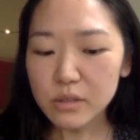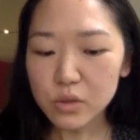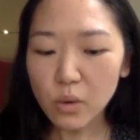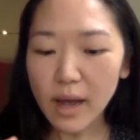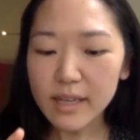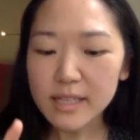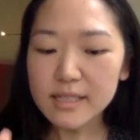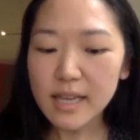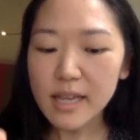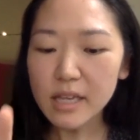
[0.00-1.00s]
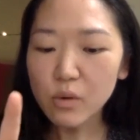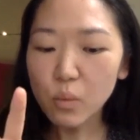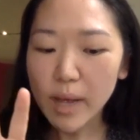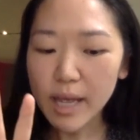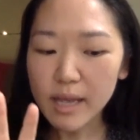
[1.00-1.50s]
so I can say, in a
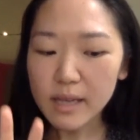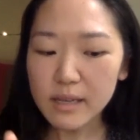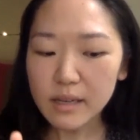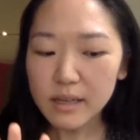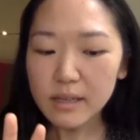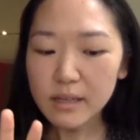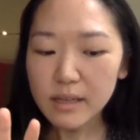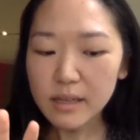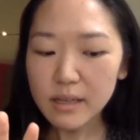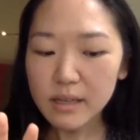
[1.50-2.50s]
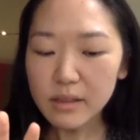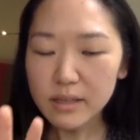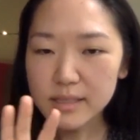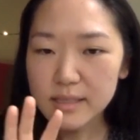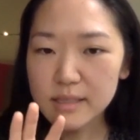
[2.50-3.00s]
way,
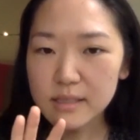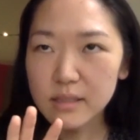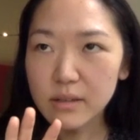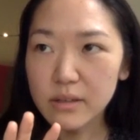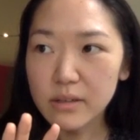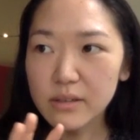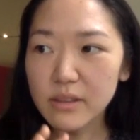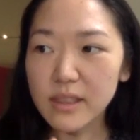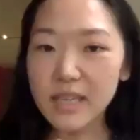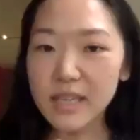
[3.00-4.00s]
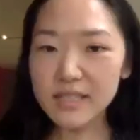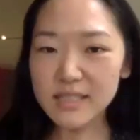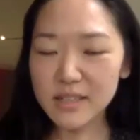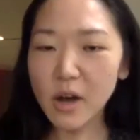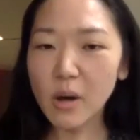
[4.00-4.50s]
this, the,
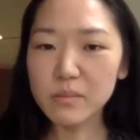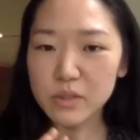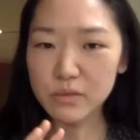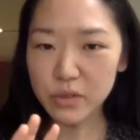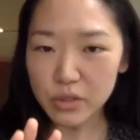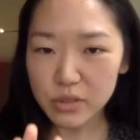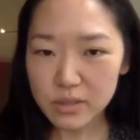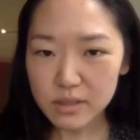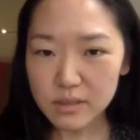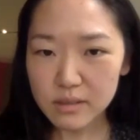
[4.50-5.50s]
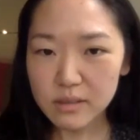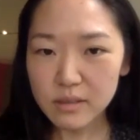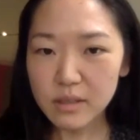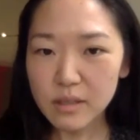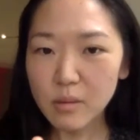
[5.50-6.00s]
this comes first,
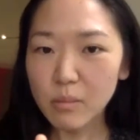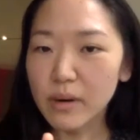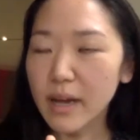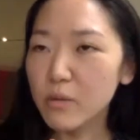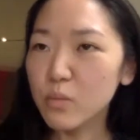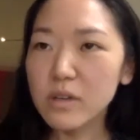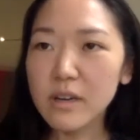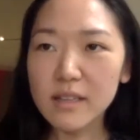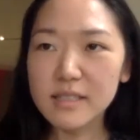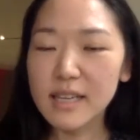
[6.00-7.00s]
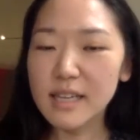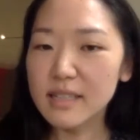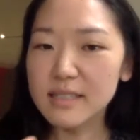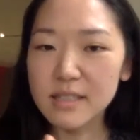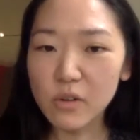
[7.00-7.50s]
but I would not say
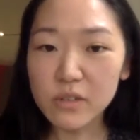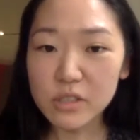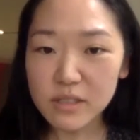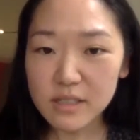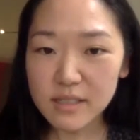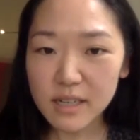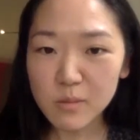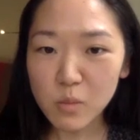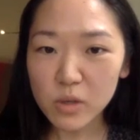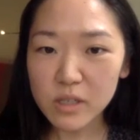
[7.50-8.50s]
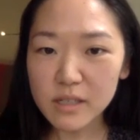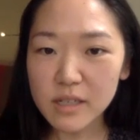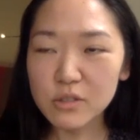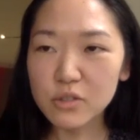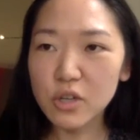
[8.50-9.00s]
that's selfishness anymore.
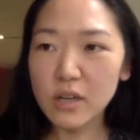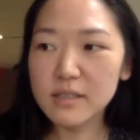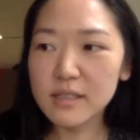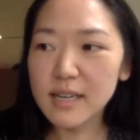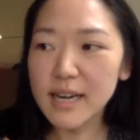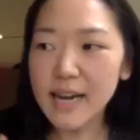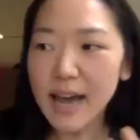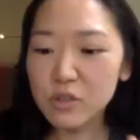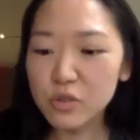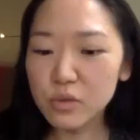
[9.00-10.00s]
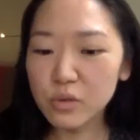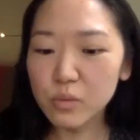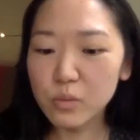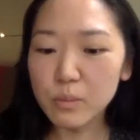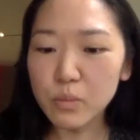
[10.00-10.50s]
It's just the
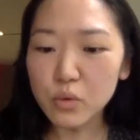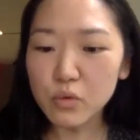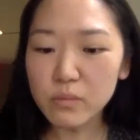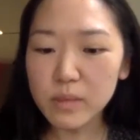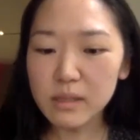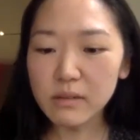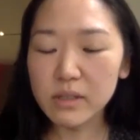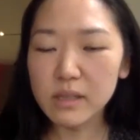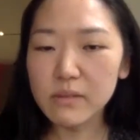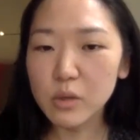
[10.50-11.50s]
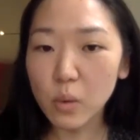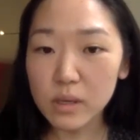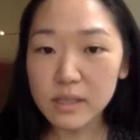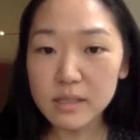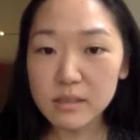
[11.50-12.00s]
natural movement of a living
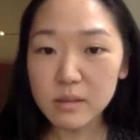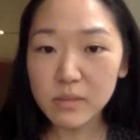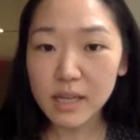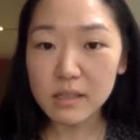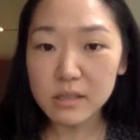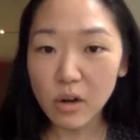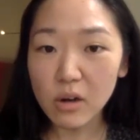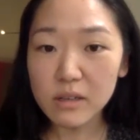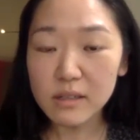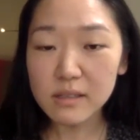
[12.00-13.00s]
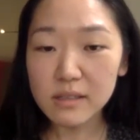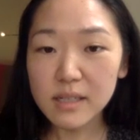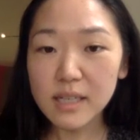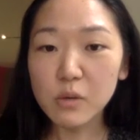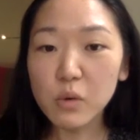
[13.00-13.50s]
organism, like a dog.
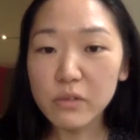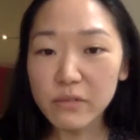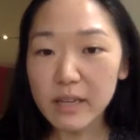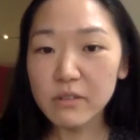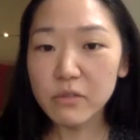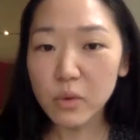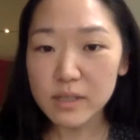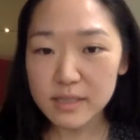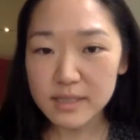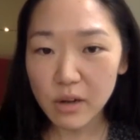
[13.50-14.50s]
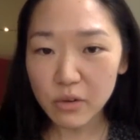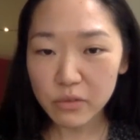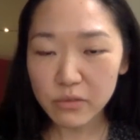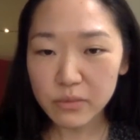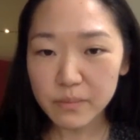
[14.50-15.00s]
It will fend for itself